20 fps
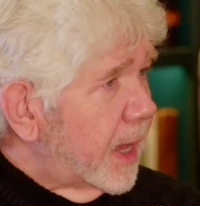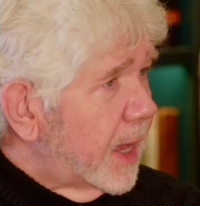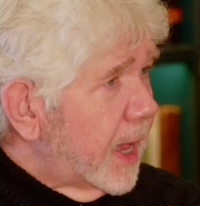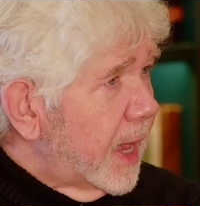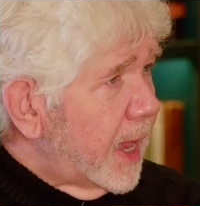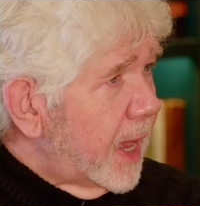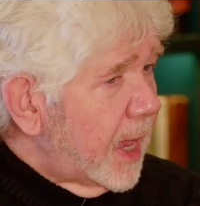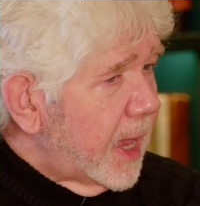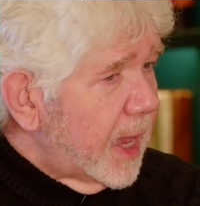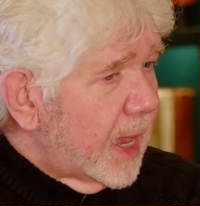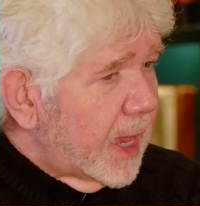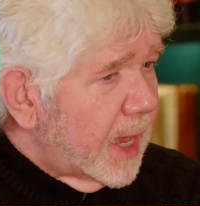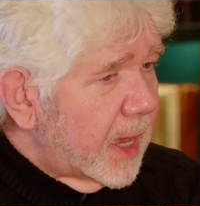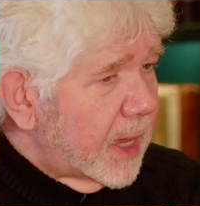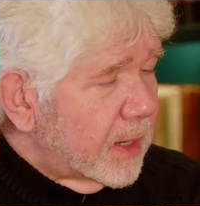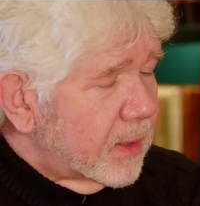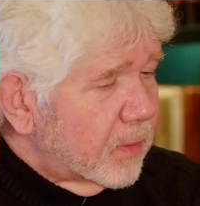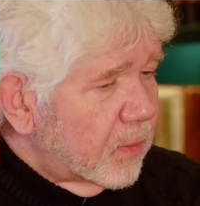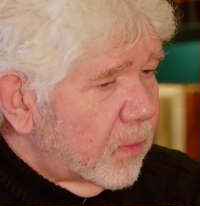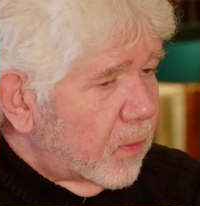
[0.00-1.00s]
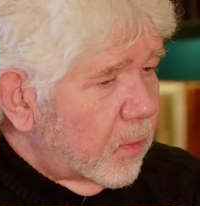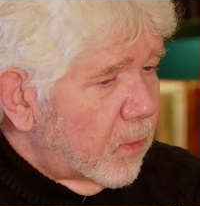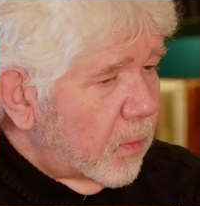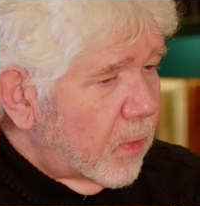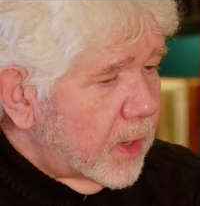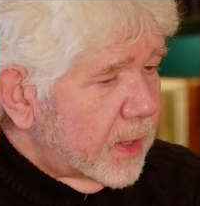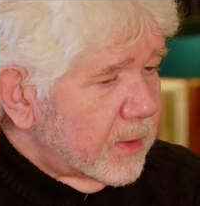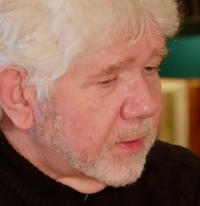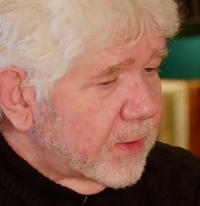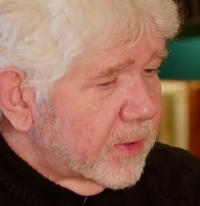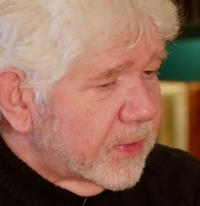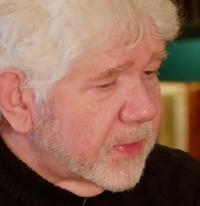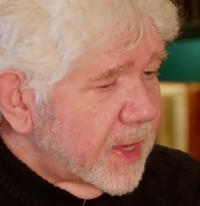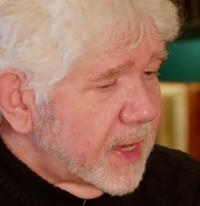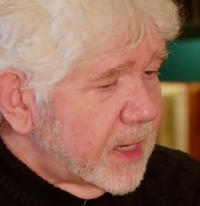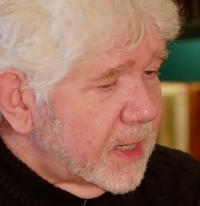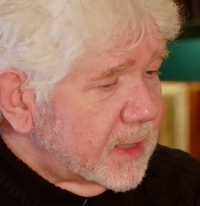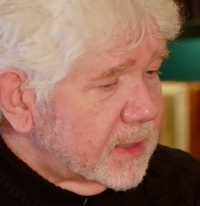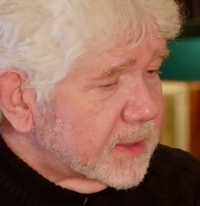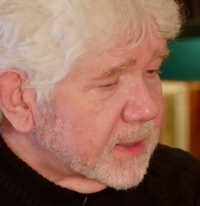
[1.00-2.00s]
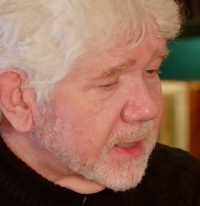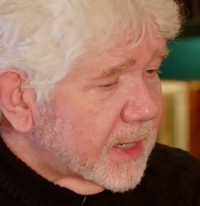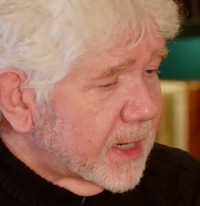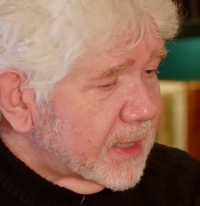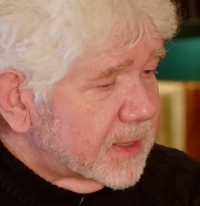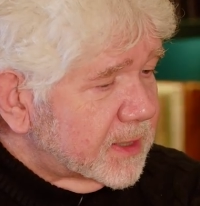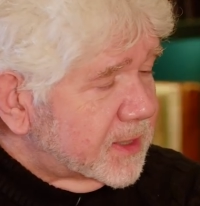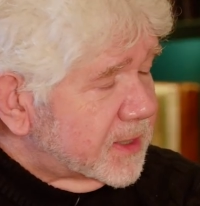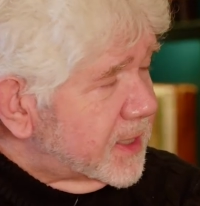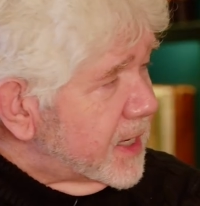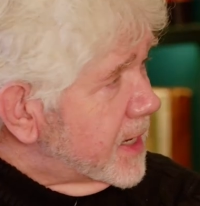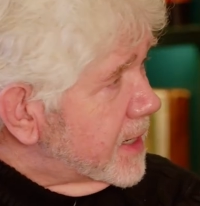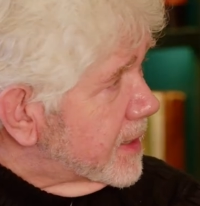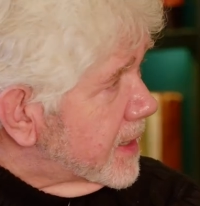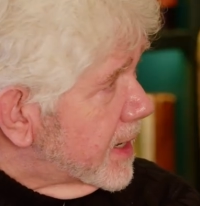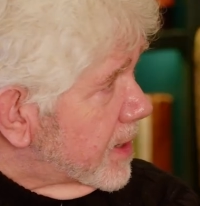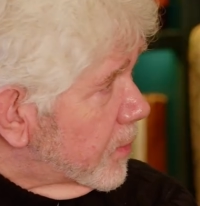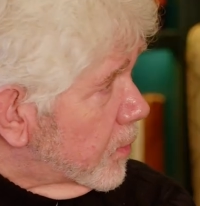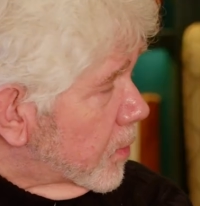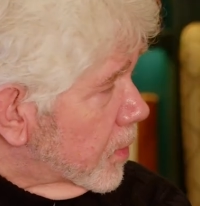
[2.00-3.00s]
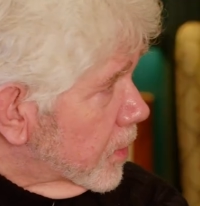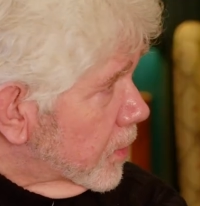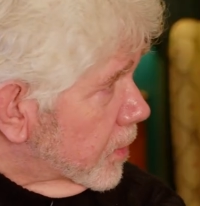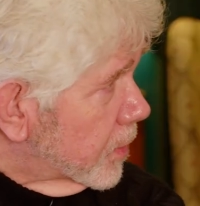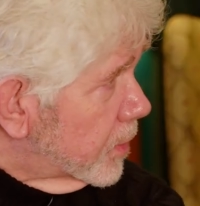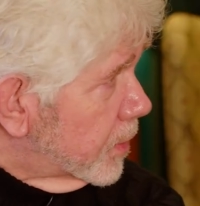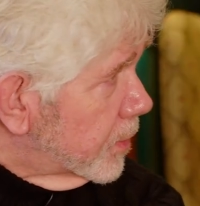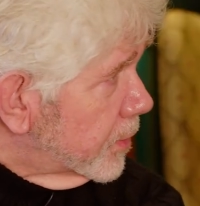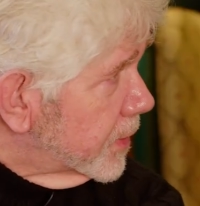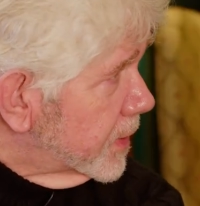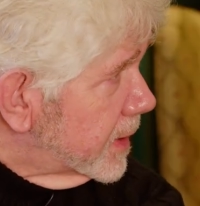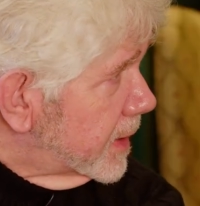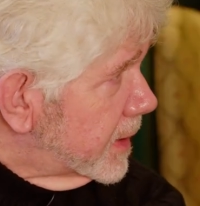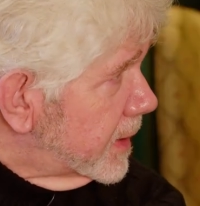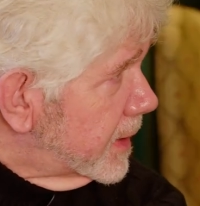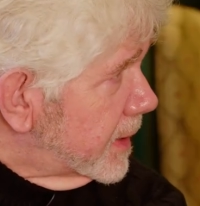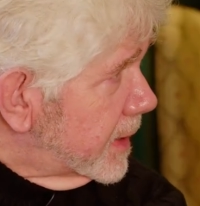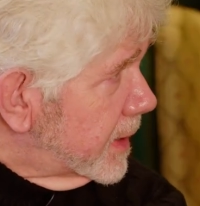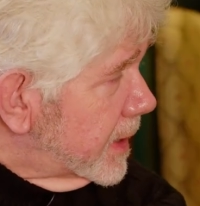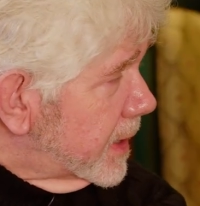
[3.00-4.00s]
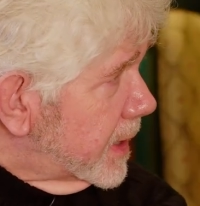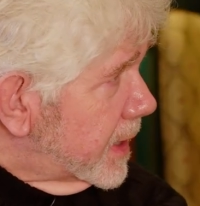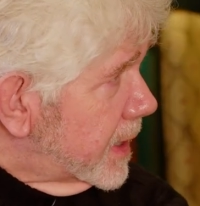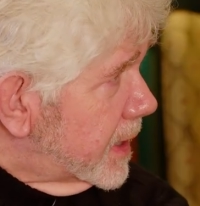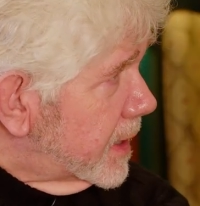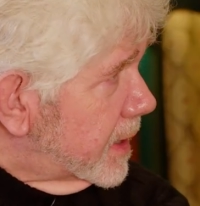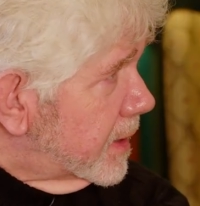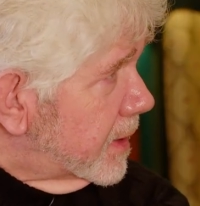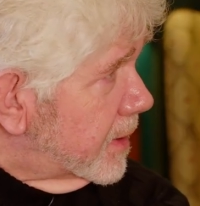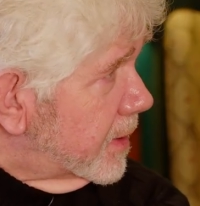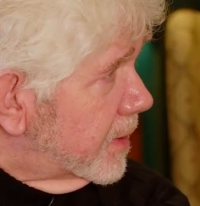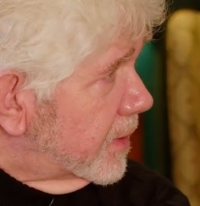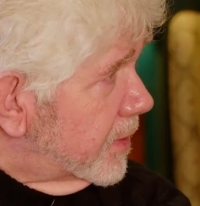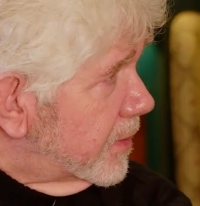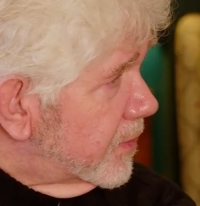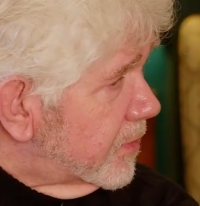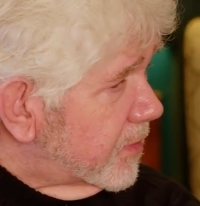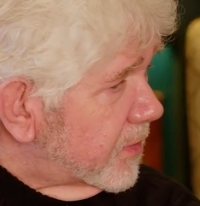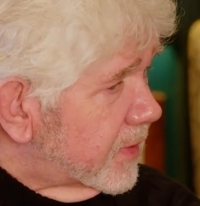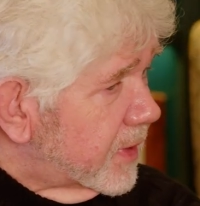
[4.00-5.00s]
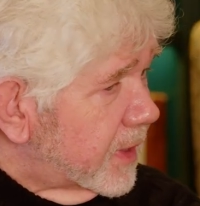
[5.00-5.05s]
And one of the things that I see in that world is